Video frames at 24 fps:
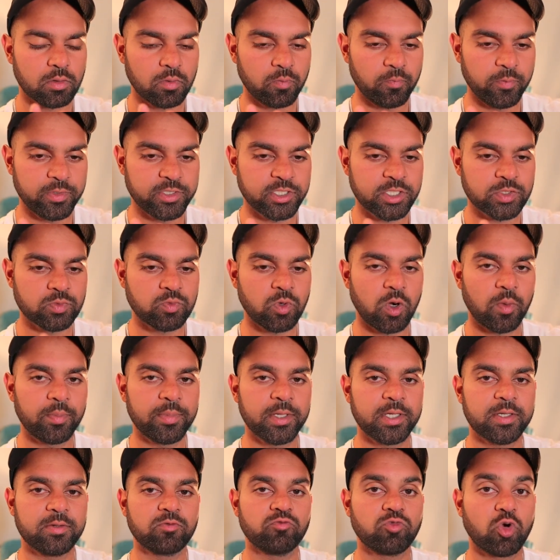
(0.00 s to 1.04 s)
which is what will
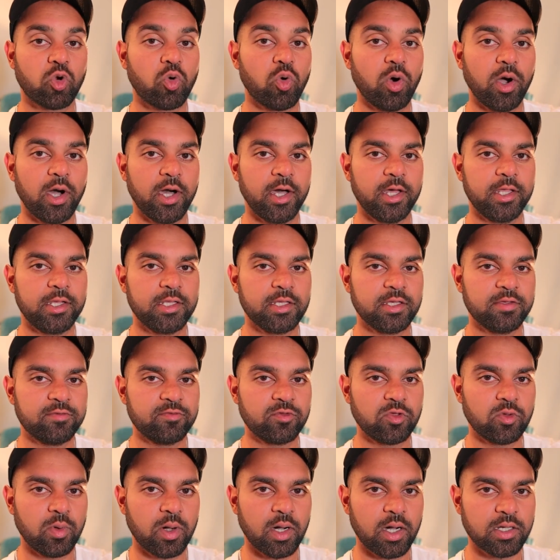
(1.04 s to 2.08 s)
be required if
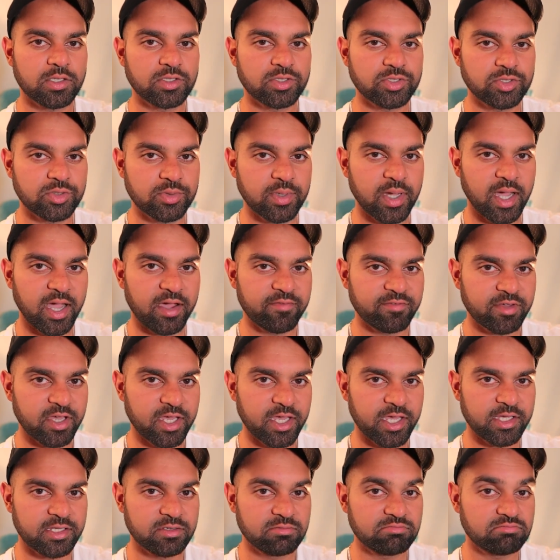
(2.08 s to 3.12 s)
you are to have
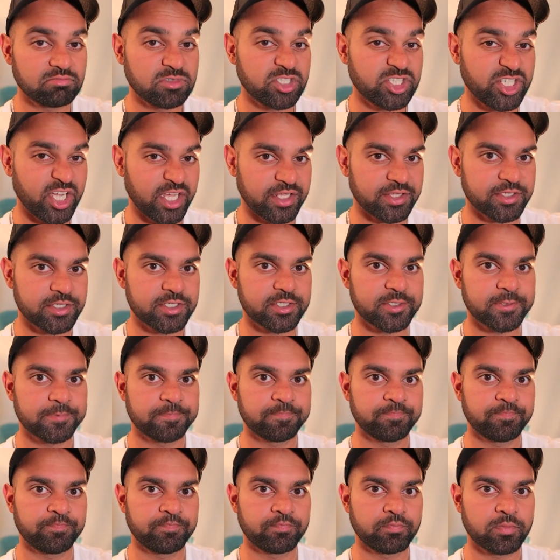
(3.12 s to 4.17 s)
a chance.
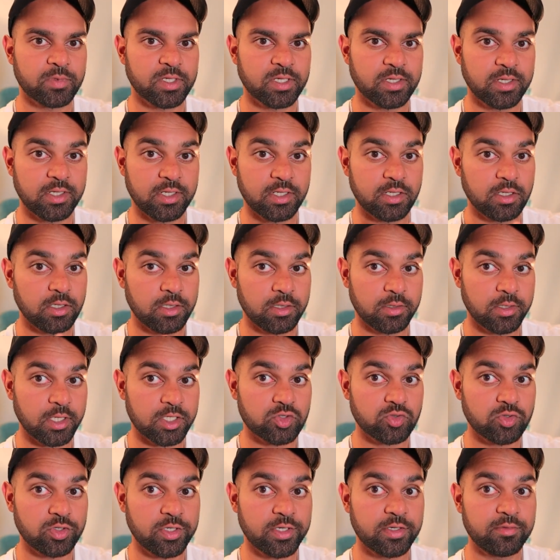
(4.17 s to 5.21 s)
And that's
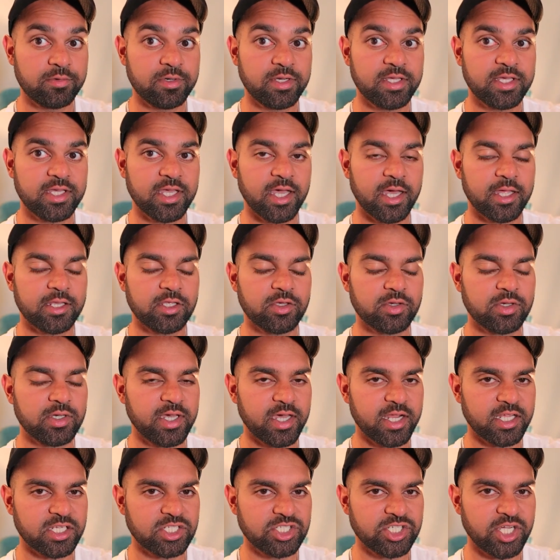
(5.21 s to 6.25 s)
all you can really get. You can
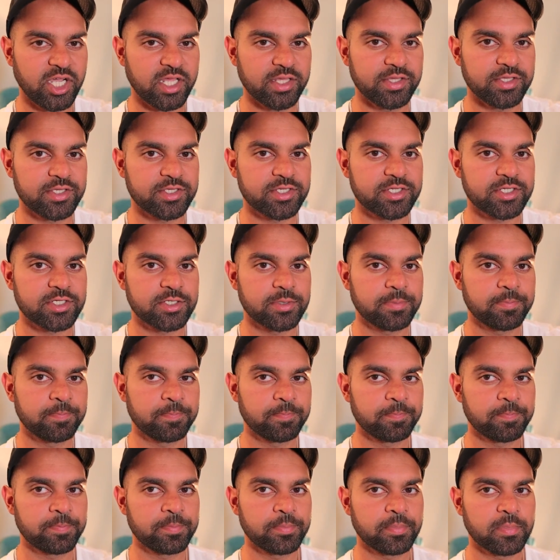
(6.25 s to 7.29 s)
get a chance
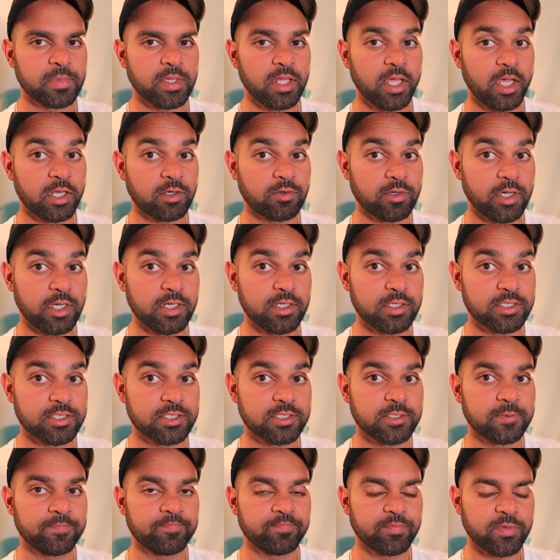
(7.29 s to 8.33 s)
at
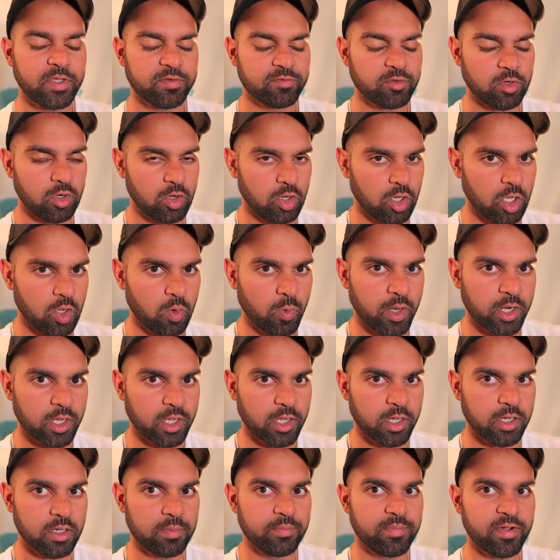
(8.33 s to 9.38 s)
greatness. I've got a long way to
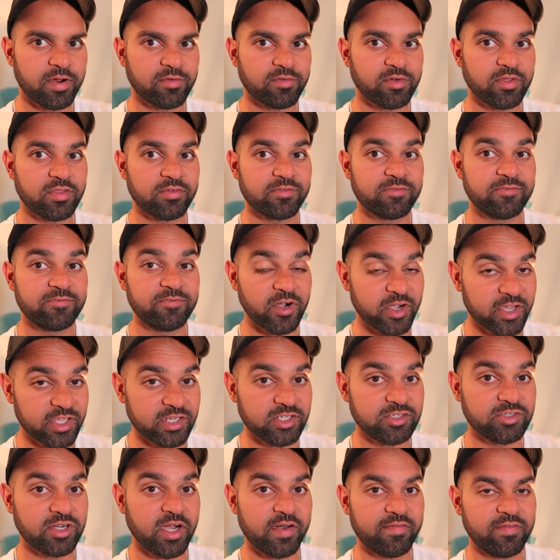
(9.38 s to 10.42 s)
go, but I've got the fucking
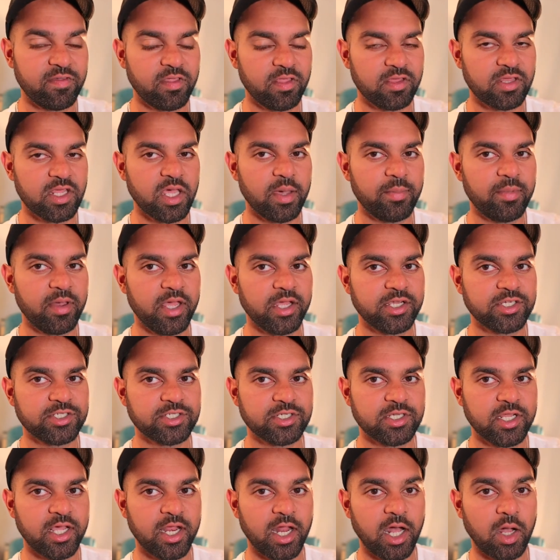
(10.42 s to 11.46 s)
drive and
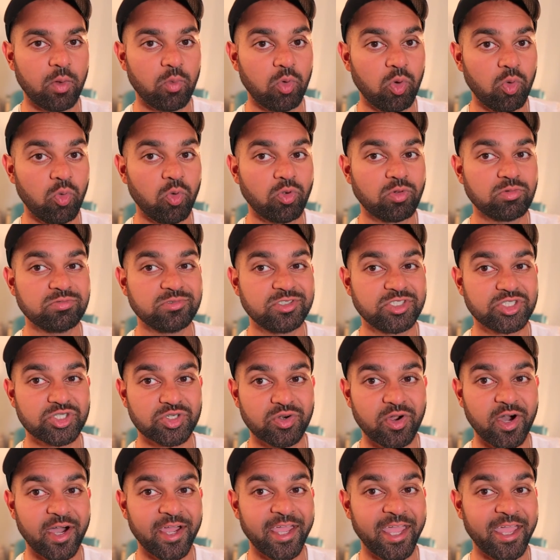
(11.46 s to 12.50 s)
determination, and I will
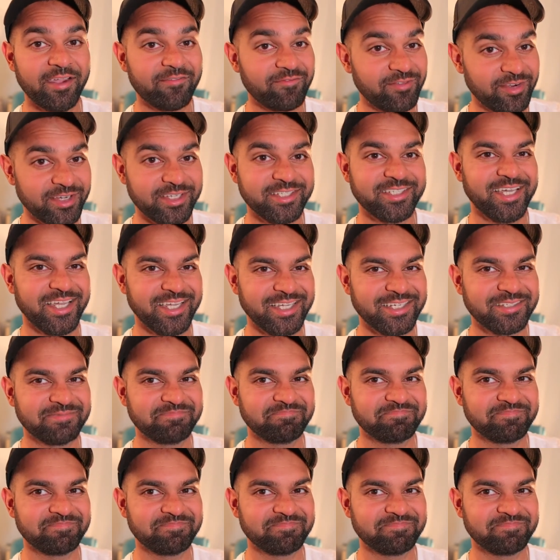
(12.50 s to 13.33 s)
try every day.